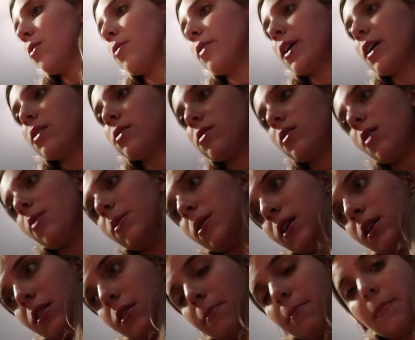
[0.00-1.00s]
when I sew it
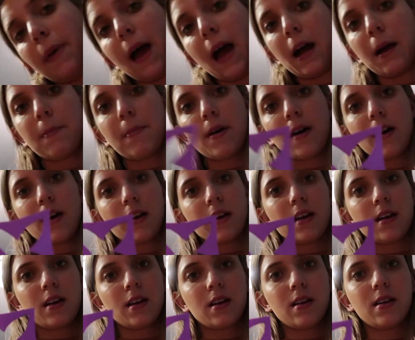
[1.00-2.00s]
on the back
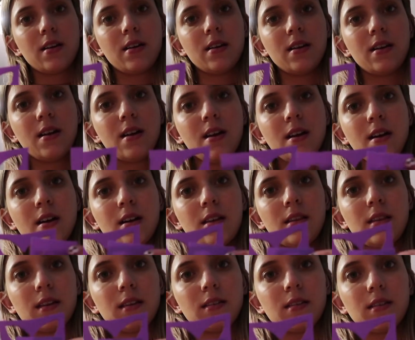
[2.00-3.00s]
pocket.
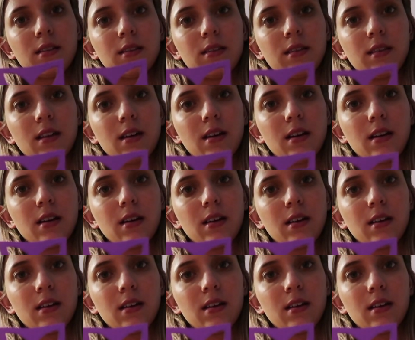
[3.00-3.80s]
This is this